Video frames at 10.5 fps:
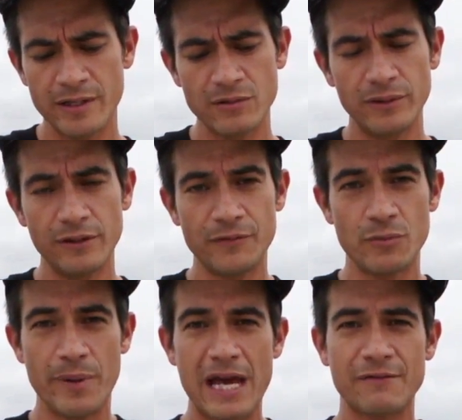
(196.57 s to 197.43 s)
and you lift
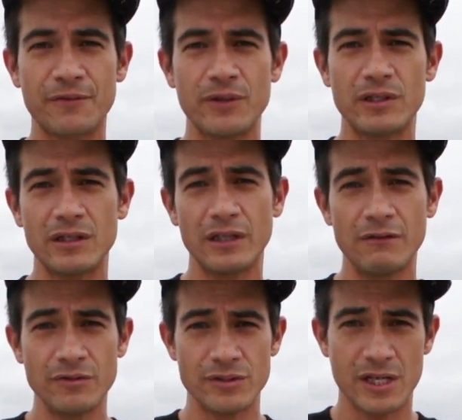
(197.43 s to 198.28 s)
your back foot and it
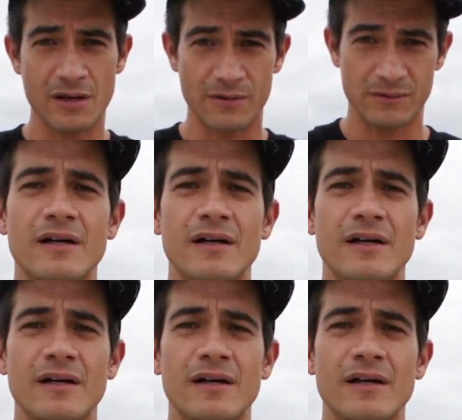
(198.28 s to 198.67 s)
levels out.